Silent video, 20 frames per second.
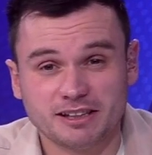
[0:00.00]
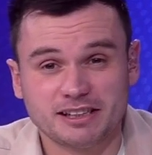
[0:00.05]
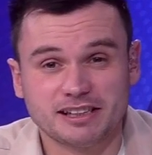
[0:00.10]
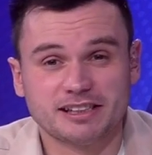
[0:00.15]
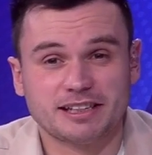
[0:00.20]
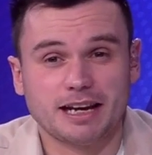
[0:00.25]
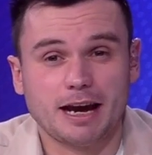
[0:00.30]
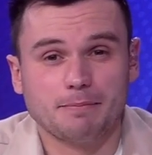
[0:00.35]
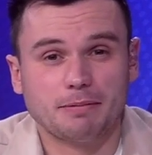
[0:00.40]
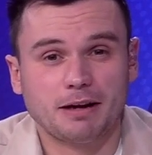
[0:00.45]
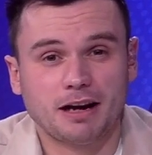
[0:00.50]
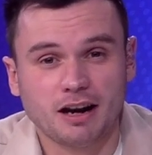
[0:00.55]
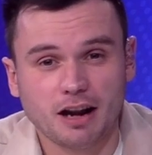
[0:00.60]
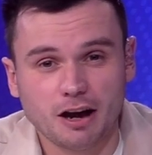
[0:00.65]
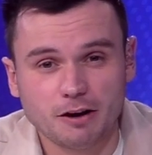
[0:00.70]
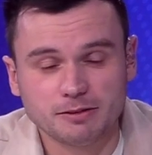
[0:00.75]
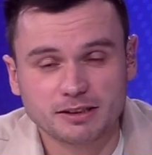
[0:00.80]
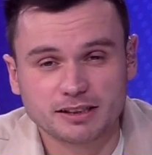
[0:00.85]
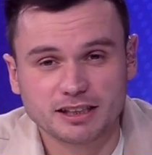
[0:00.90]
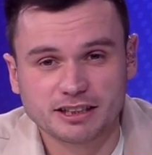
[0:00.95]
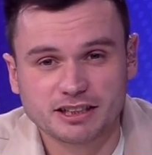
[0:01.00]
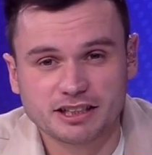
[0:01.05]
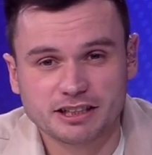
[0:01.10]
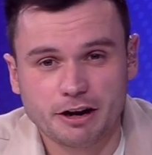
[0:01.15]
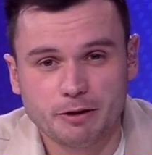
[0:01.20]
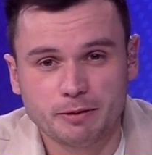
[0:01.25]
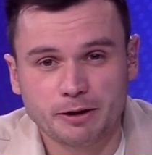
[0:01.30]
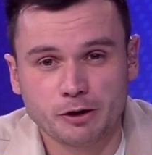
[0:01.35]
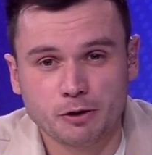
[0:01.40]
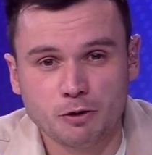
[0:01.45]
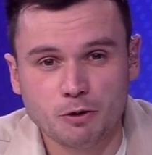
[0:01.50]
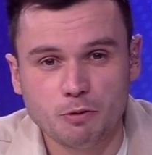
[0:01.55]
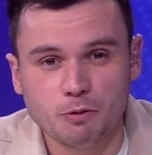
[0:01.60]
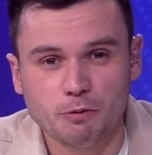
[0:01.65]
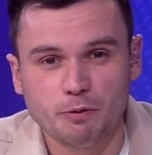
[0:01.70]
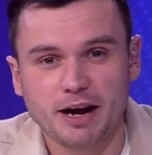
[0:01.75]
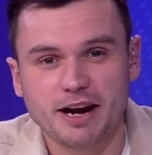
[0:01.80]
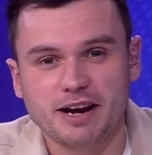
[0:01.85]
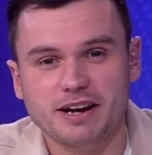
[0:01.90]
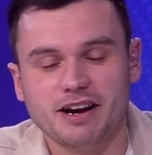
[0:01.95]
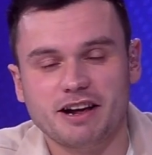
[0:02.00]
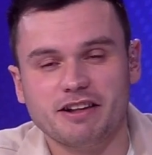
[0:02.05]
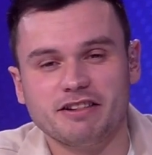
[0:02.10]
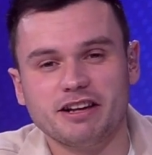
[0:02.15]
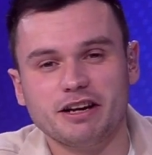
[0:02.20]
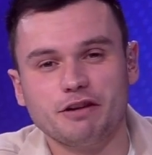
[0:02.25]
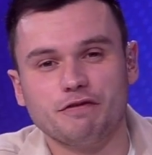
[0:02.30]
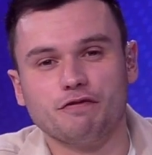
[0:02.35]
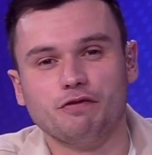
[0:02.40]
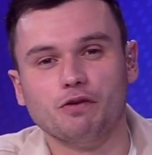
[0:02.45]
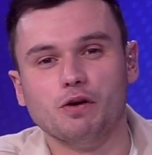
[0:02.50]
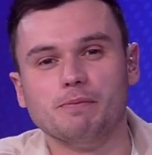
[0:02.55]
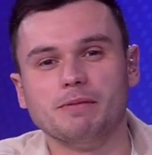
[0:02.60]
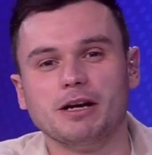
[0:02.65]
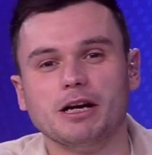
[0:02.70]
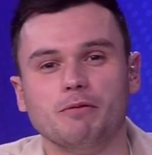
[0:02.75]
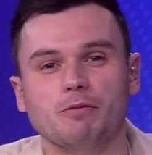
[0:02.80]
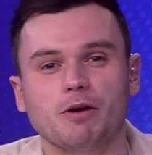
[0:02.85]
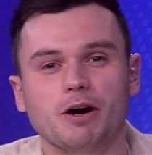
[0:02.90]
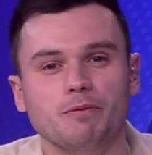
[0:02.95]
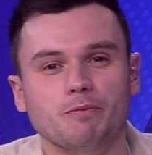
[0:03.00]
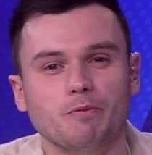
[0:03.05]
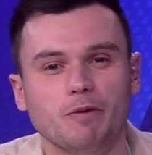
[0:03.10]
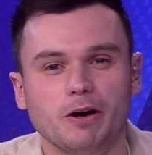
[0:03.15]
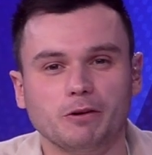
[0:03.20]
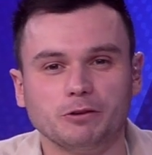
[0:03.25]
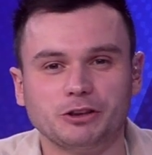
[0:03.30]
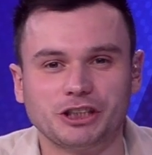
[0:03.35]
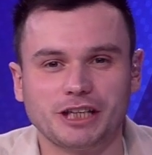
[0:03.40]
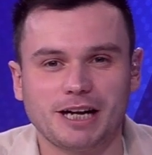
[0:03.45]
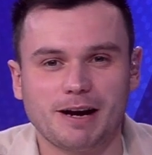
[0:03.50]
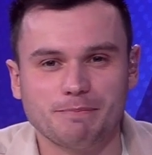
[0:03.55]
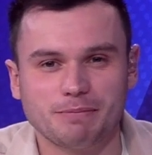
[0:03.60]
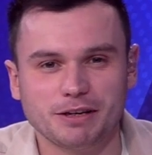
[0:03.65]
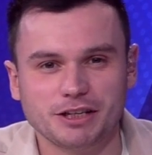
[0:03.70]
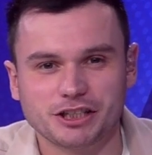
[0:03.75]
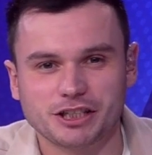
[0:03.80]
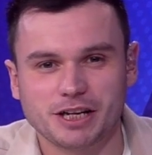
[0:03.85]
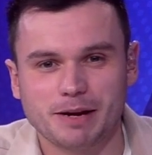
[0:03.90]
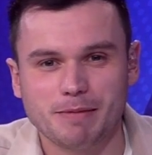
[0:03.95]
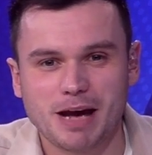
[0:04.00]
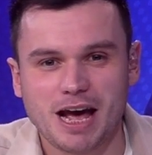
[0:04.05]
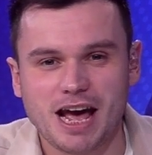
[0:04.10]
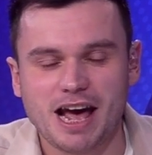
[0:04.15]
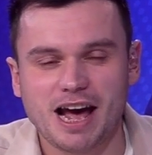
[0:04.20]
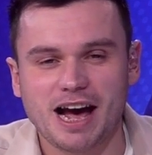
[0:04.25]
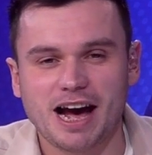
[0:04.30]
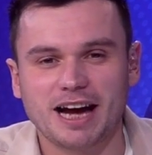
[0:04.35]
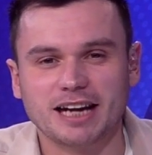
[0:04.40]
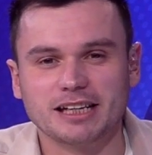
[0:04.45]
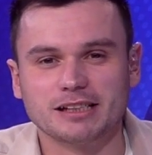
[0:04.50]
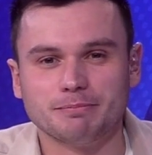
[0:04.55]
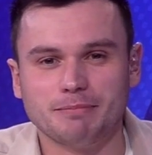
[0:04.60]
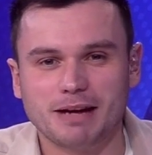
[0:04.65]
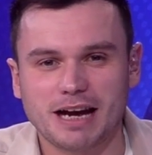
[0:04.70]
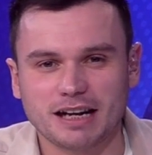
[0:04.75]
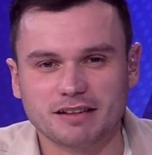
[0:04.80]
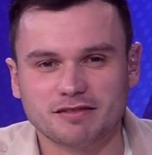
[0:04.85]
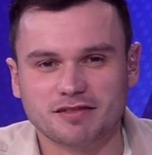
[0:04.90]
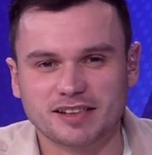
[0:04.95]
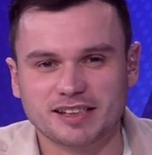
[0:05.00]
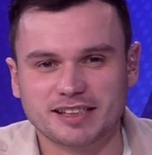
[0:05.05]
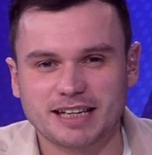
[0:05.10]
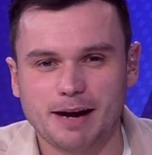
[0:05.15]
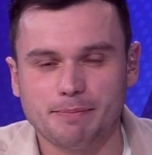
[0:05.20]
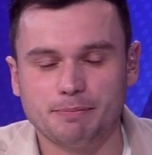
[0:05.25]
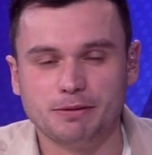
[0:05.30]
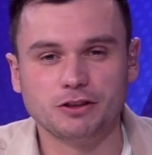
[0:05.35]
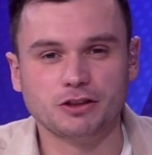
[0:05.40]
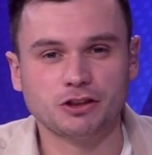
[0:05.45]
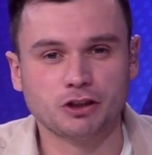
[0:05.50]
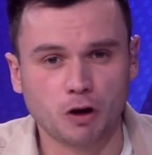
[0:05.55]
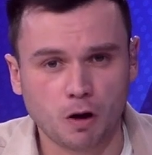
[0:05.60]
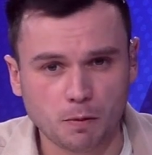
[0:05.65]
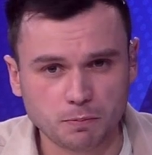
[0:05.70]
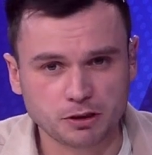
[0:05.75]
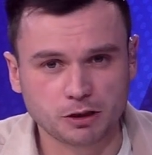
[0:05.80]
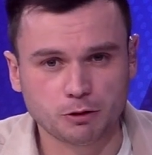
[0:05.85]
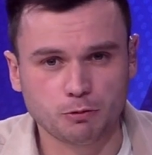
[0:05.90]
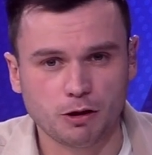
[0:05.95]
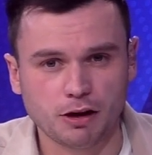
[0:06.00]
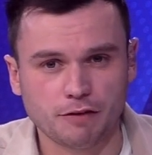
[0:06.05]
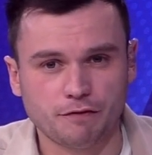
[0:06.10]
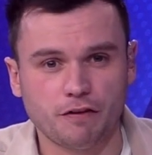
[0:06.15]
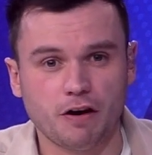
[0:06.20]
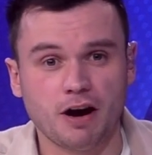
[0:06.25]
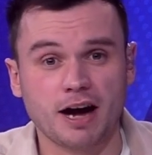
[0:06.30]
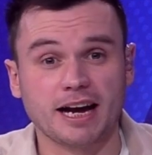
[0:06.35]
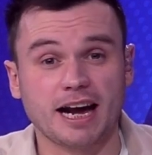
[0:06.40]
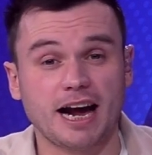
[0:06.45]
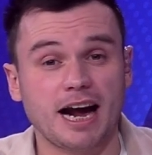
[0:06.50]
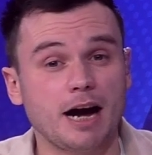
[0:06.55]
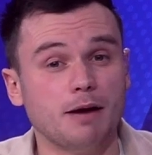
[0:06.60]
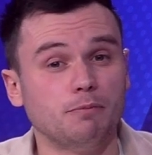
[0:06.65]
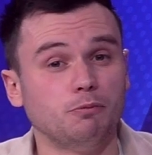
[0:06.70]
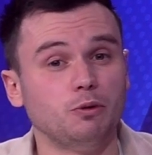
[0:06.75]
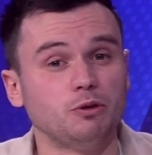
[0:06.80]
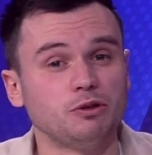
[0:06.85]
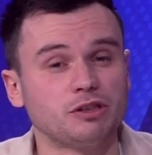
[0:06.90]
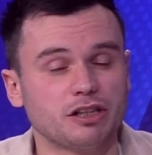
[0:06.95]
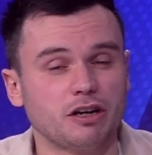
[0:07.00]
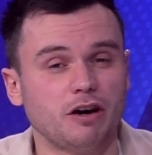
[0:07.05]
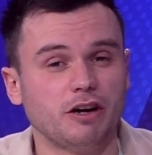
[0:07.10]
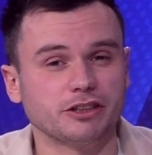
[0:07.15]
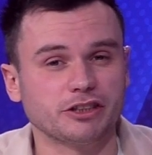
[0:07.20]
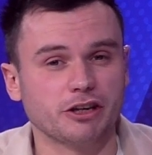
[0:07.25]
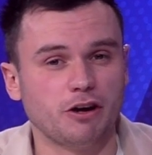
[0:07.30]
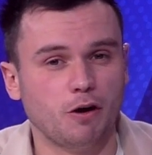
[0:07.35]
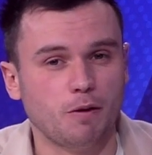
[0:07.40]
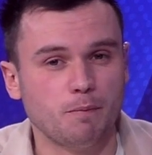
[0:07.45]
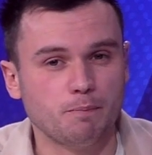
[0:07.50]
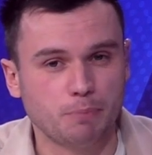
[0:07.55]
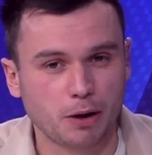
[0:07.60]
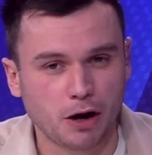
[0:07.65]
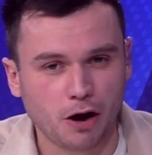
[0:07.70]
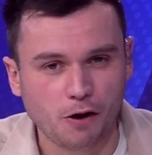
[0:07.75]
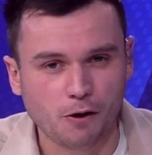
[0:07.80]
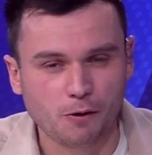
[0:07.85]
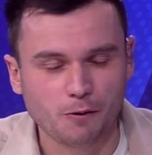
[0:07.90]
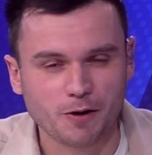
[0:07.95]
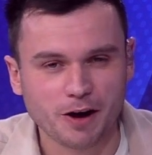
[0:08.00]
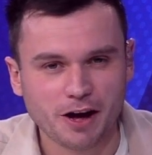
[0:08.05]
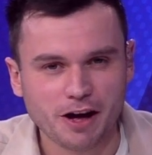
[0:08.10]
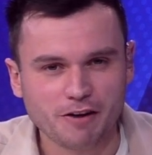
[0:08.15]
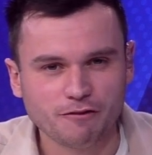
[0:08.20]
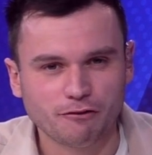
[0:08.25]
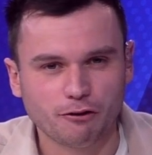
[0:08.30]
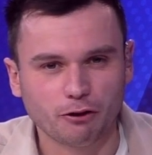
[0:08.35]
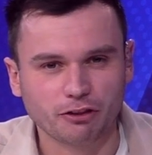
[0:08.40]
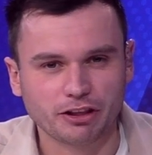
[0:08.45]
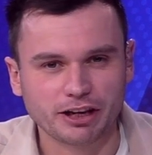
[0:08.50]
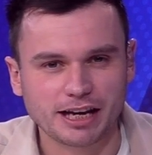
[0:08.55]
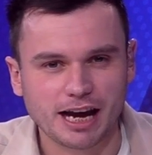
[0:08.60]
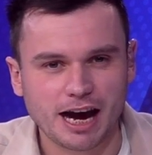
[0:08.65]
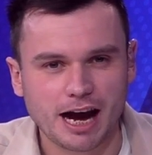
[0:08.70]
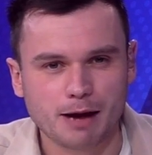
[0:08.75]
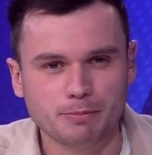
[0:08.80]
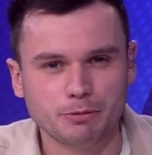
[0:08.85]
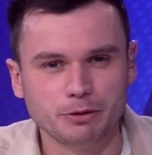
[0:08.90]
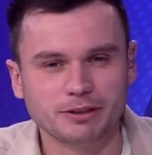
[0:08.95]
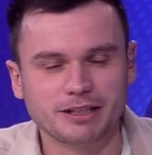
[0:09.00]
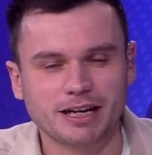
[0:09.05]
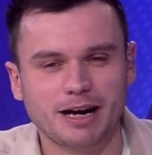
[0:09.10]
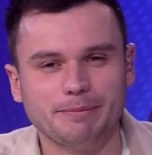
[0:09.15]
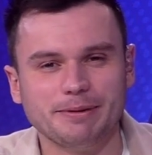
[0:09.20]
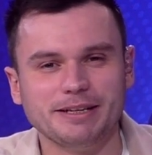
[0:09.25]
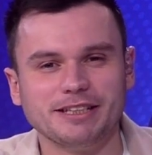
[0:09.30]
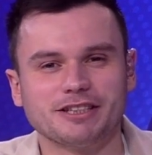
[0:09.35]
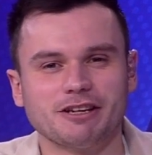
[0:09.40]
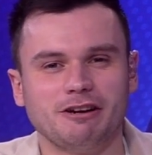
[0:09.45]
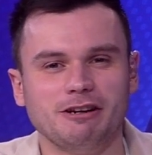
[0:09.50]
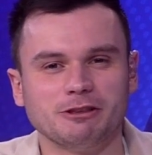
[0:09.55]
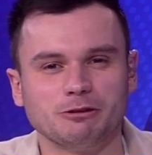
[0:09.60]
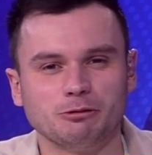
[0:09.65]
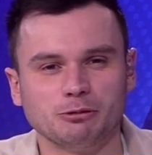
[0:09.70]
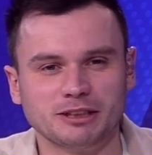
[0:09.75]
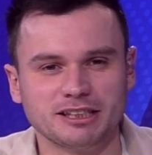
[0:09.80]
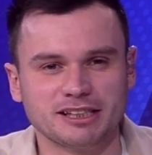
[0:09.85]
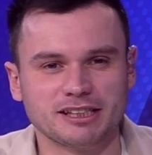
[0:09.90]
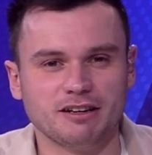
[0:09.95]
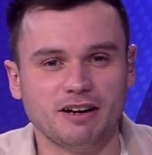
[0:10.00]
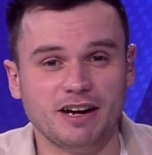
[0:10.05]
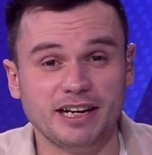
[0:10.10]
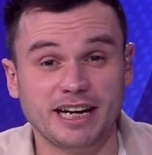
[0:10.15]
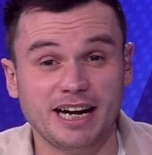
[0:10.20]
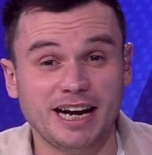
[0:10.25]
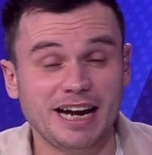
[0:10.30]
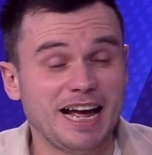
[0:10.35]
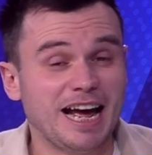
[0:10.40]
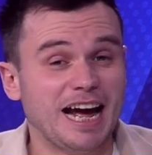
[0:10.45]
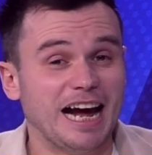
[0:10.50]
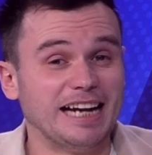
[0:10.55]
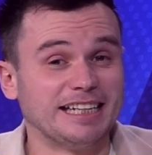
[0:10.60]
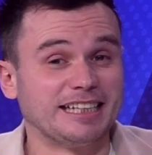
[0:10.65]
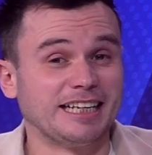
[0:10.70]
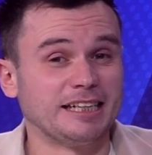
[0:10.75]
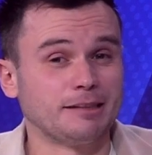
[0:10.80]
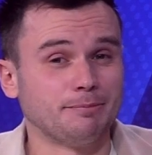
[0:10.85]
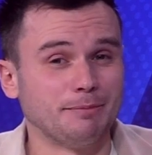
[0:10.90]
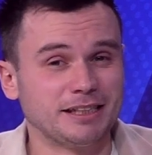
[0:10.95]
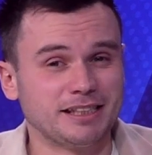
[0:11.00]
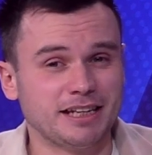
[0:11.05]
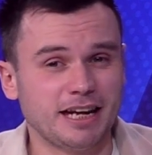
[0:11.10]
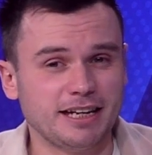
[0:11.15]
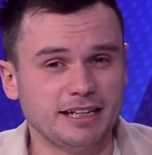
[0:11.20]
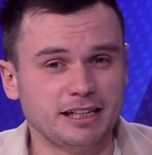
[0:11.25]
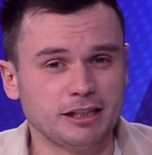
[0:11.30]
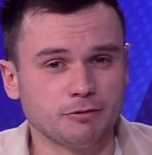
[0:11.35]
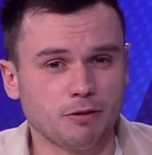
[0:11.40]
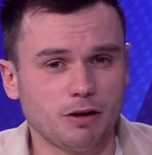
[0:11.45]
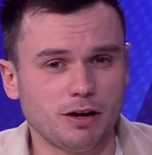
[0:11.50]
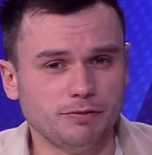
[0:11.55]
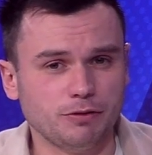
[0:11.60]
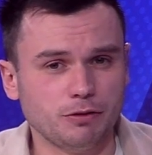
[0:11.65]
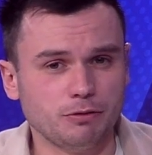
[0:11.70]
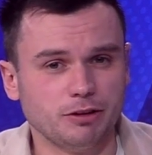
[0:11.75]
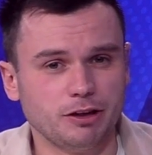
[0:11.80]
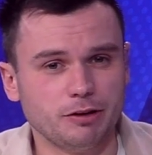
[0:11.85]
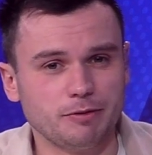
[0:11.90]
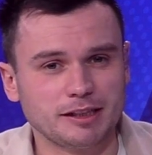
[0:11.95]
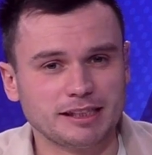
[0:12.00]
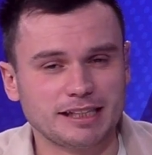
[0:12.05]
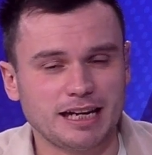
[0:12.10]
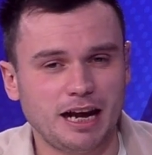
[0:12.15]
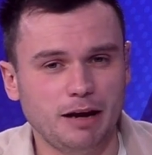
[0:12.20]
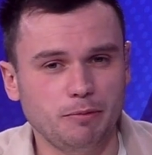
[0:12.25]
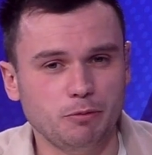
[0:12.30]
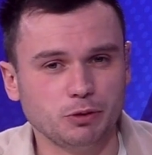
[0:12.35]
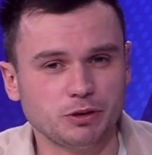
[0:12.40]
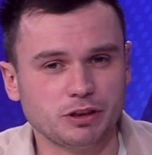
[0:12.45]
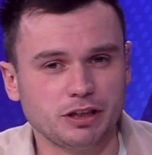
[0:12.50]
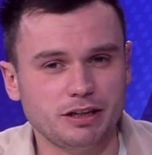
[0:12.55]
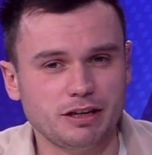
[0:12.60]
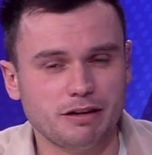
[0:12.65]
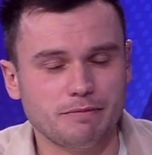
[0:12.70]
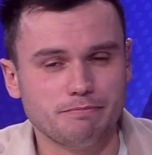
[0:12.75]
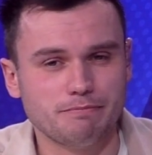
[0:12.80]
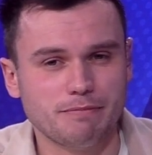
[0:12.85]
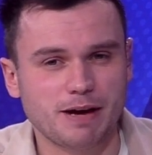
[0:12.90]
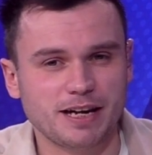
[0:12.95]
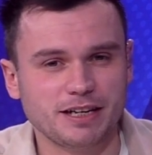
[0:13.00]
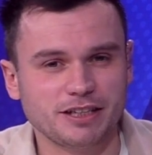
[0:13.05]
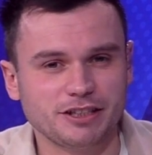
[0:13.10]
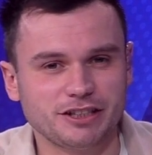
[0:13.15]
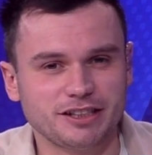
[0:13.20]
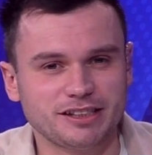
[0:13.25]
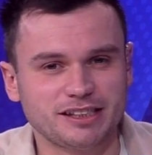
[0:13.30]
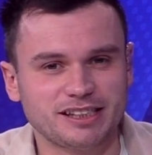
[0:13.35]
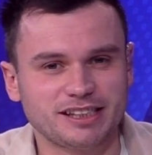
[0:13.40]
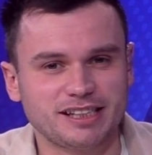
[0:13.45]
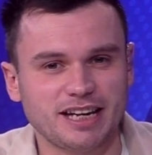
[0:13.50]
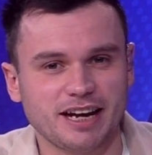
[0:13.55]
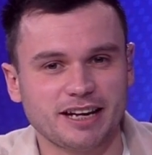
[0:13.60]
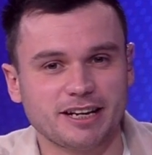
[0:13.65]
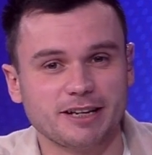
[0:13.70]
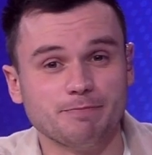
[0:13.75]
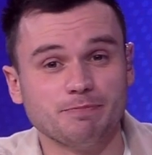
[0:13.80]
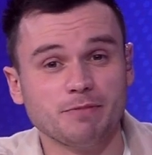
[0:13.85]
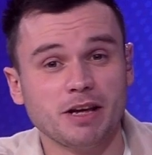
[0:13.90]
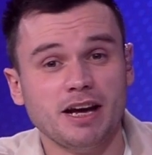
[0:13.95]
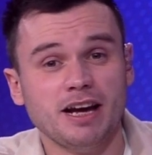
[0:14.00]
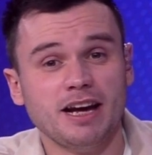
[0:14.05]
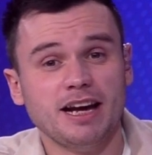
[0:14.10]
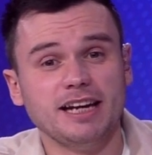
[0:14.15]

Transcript: are a step closer to knowing who will win the Formula One World Championship as Max Verstappen tops qualifying and will start on pole for the Abu Dhabi title decider as his Mercedes rival Lewis Hamilton manages second.